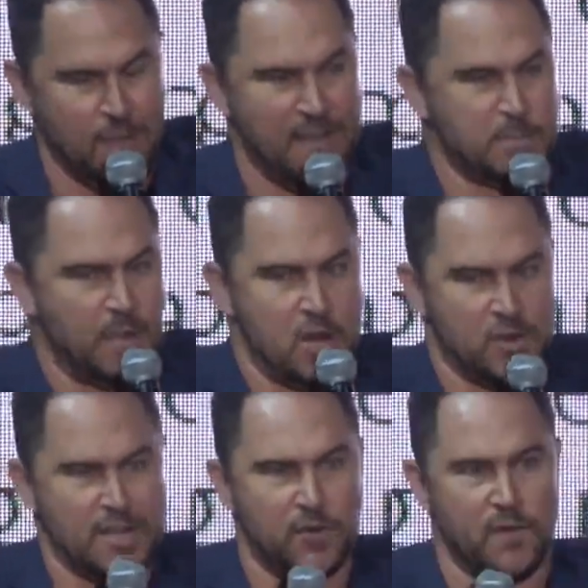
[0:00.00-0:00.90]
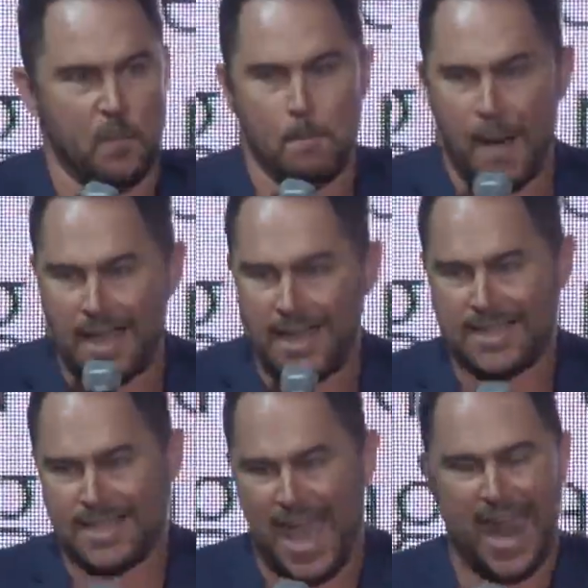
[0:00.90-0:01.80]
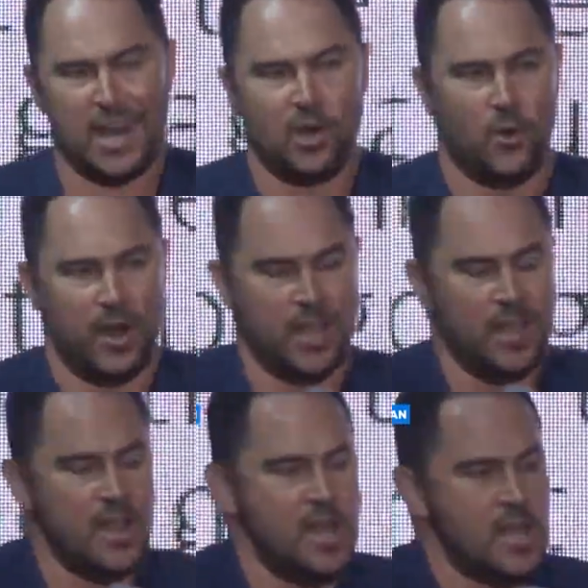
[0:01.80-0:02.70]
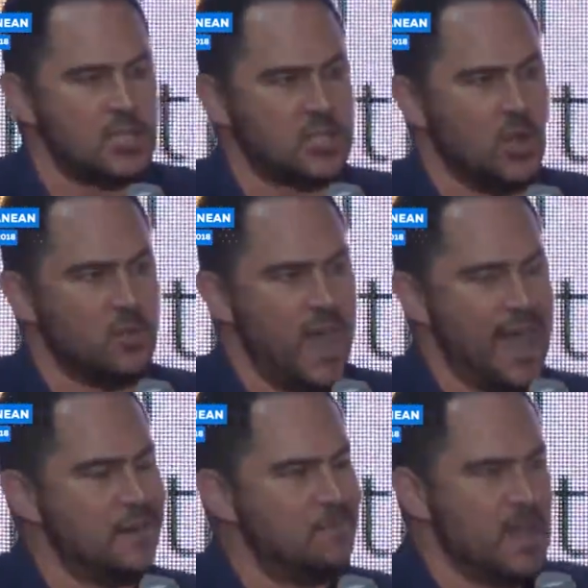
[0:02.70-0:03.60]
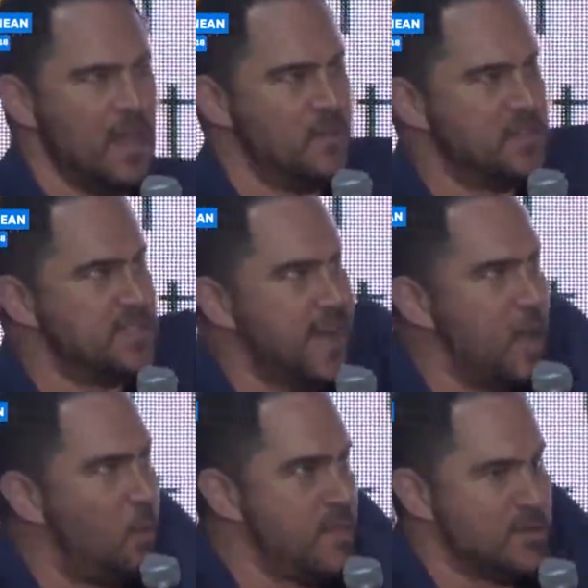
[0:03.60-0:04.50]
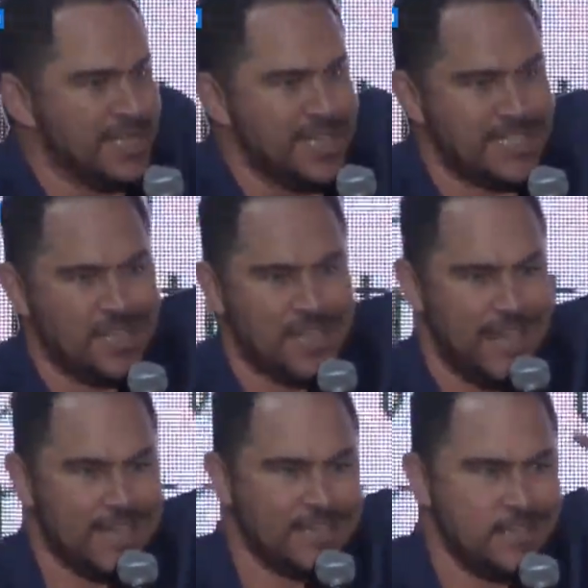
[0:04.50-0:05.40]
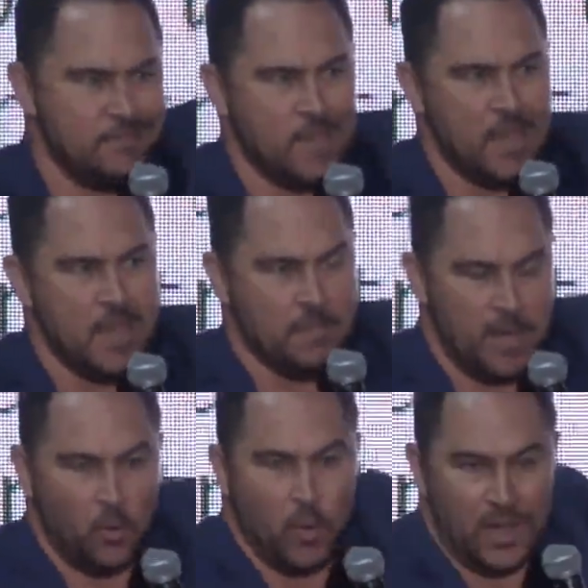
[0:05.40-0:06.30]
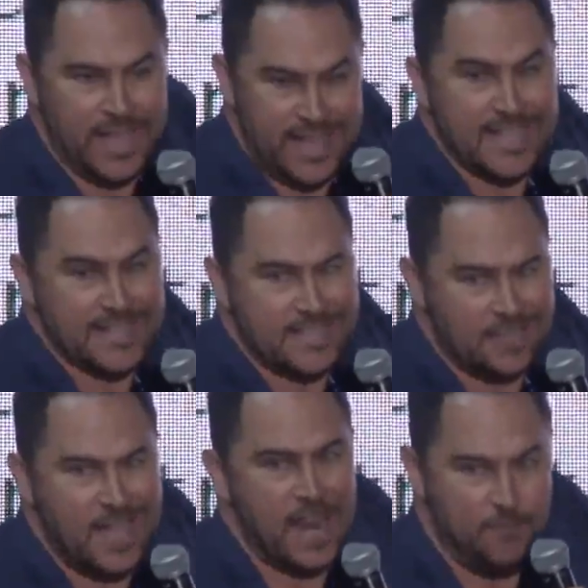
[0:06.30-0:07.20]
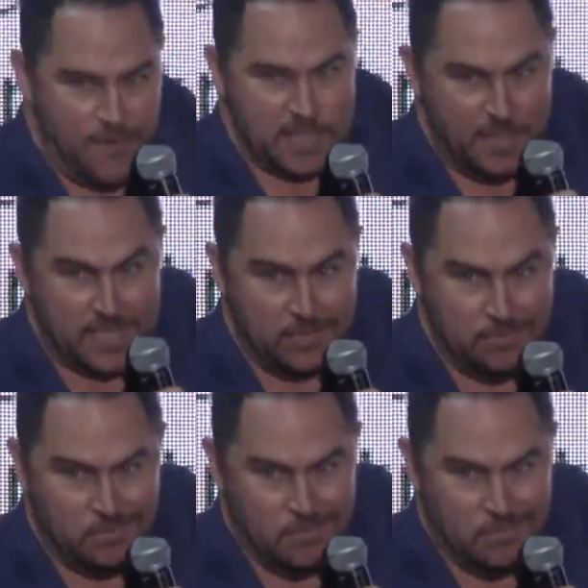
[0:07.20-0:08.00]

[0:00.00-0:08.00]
An investment contract is sort of a bucket category so that if it's not one of those listed things, but it really is an investment, it